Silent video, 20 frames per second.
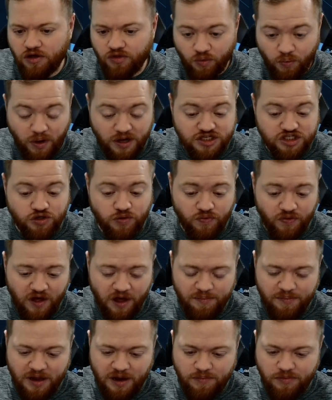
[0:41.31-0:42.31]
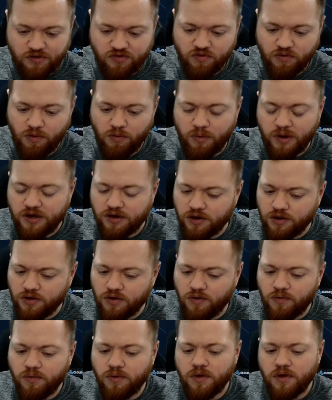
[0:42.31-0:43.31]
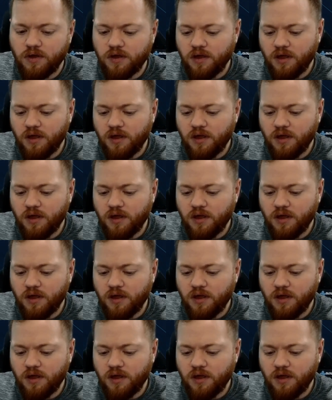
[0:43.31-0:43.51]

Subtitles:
otherwise you'll not be able to do what we do.